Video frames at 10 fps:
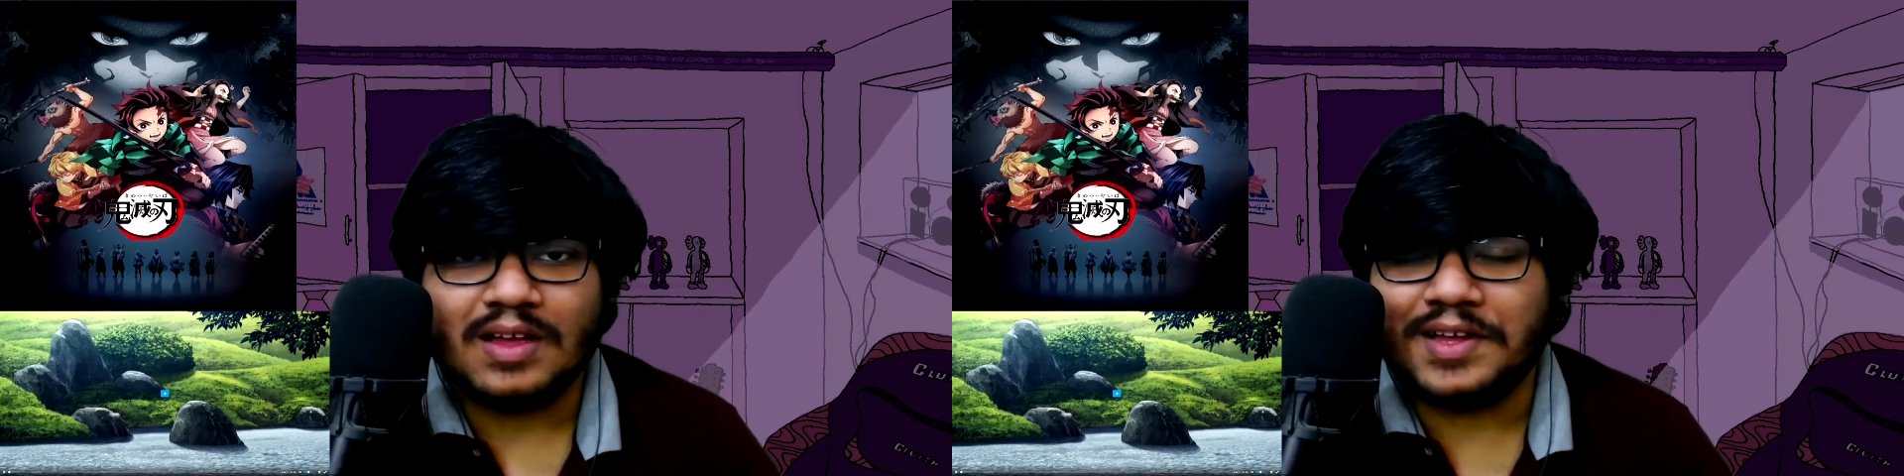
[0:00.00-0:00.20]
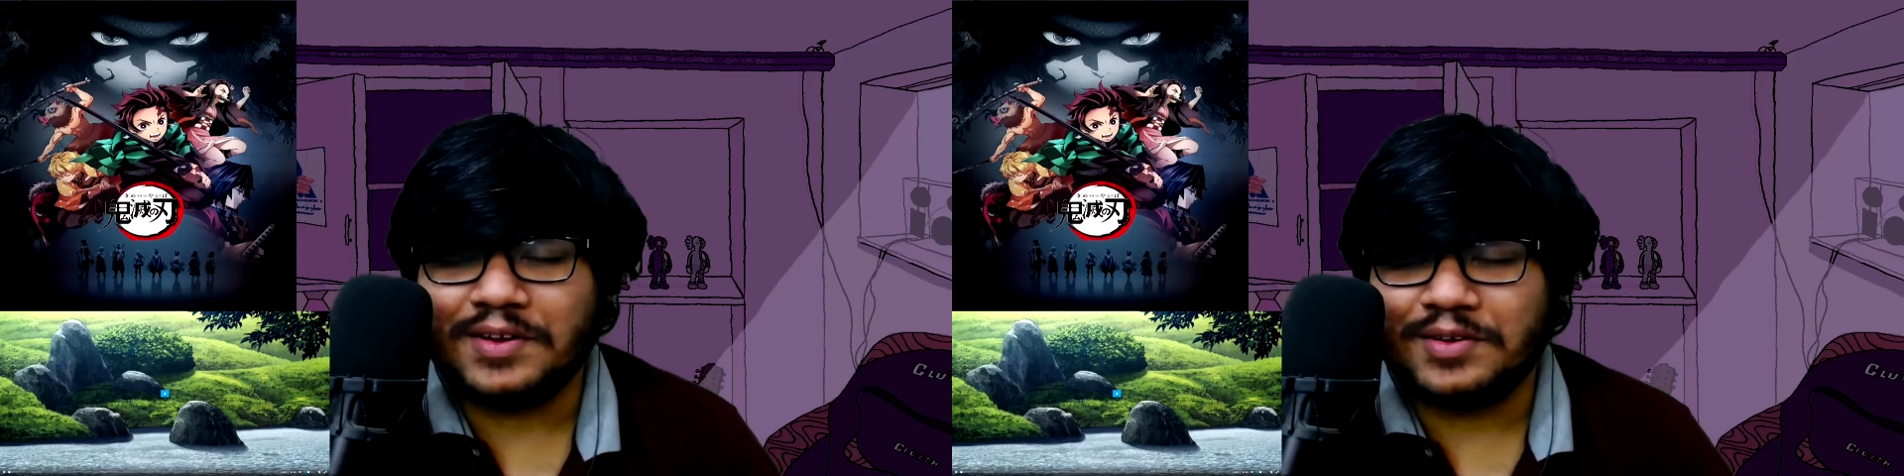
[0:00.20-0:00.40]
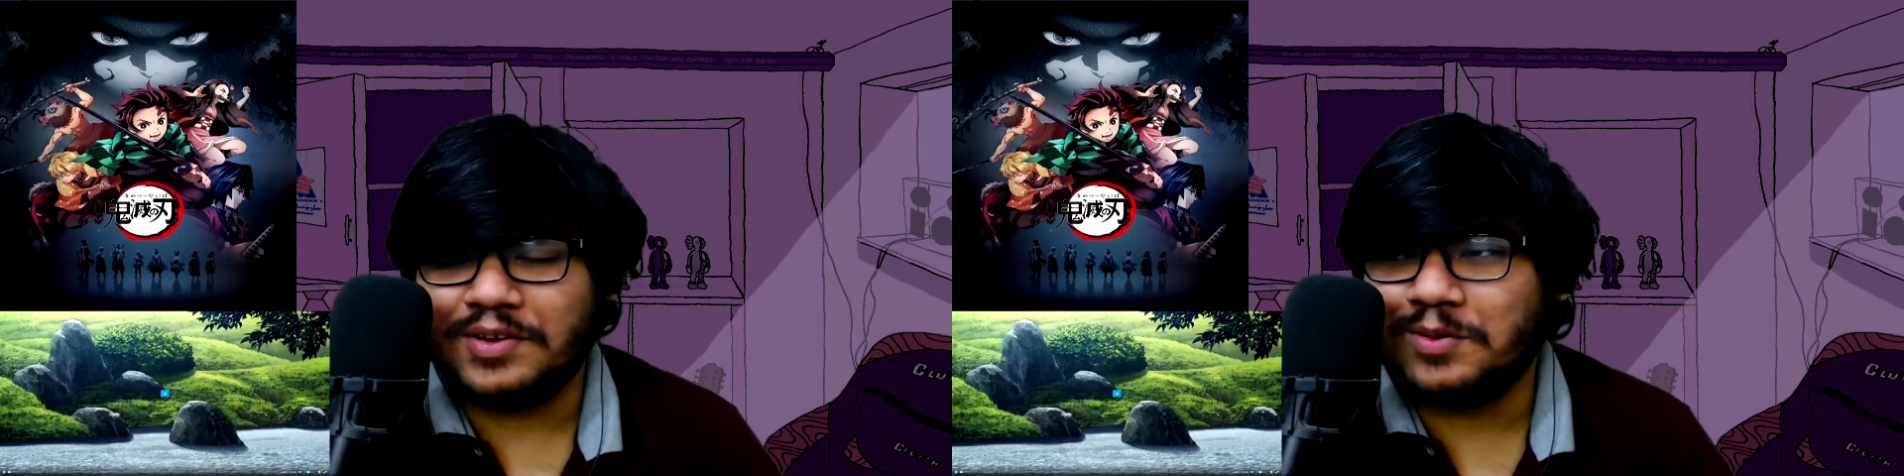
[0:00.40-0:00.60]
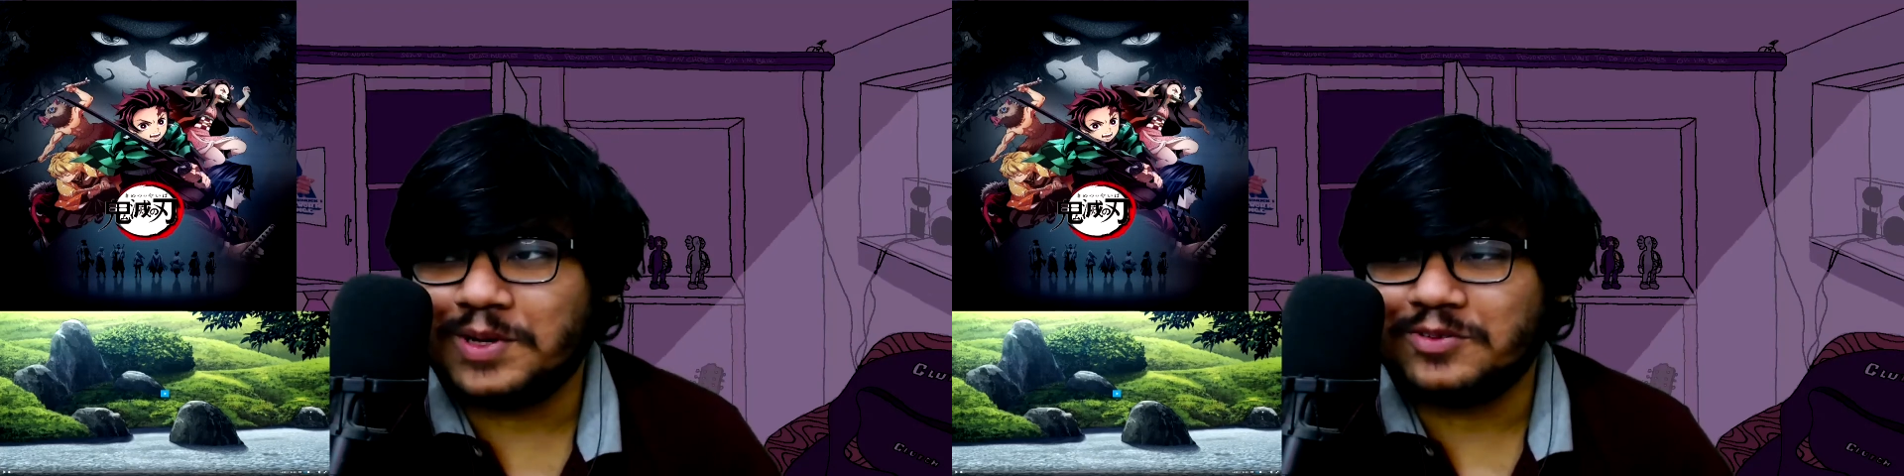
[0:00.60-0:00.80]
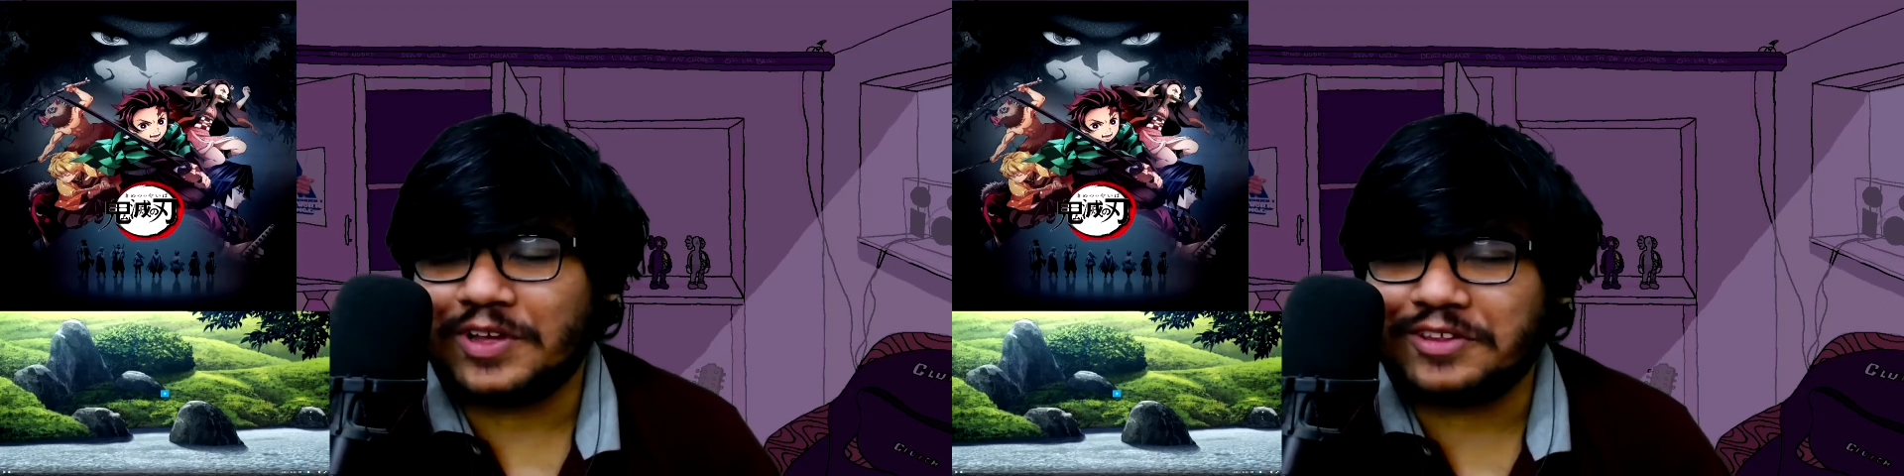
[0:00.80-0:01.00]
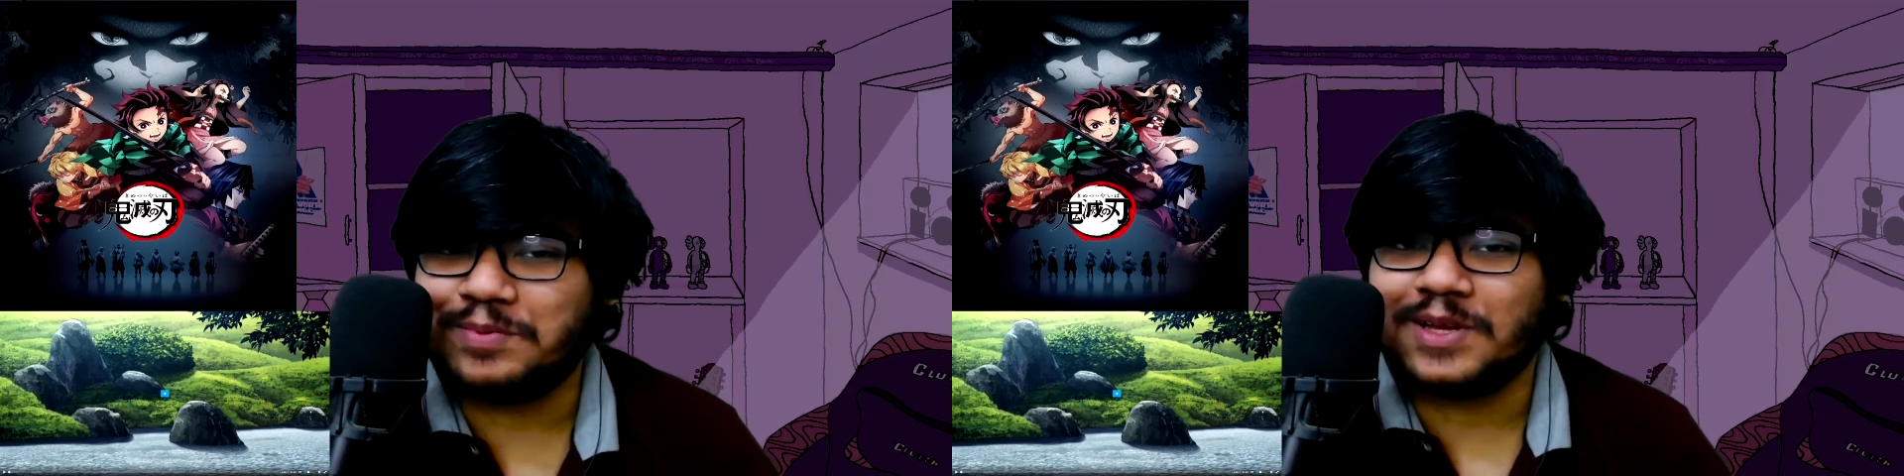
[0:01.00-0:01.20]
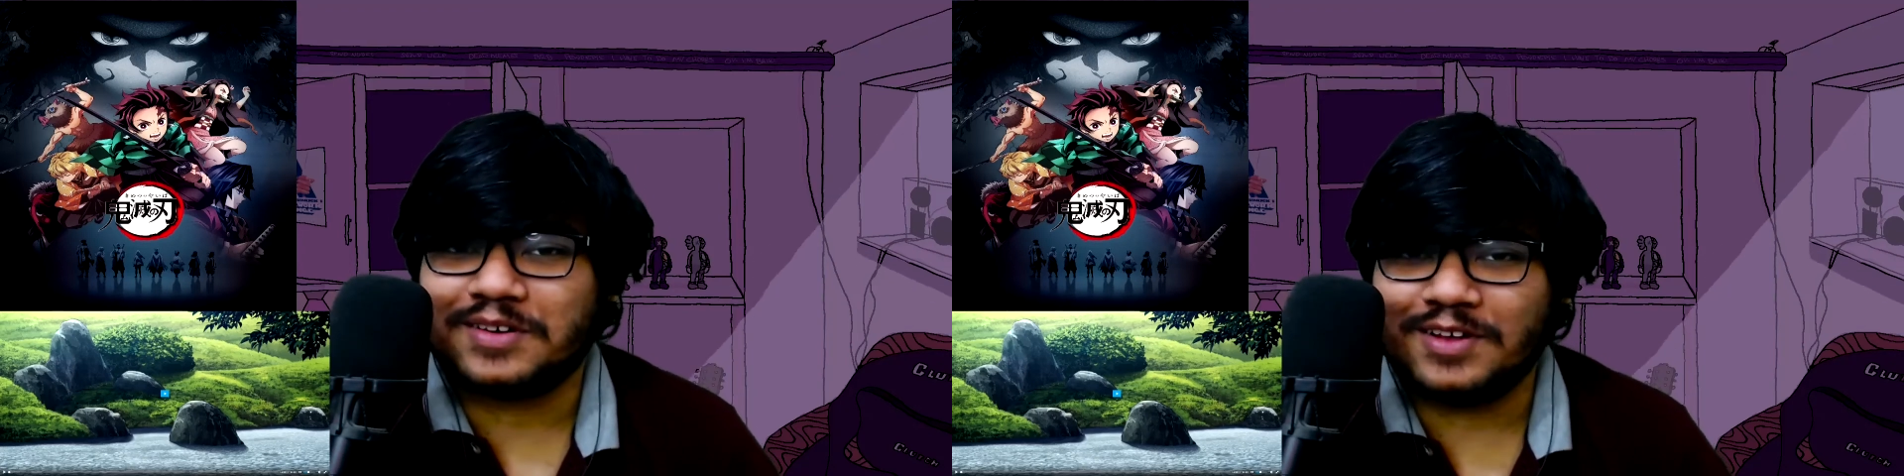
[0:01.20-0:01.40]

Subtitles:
I don't know what to expect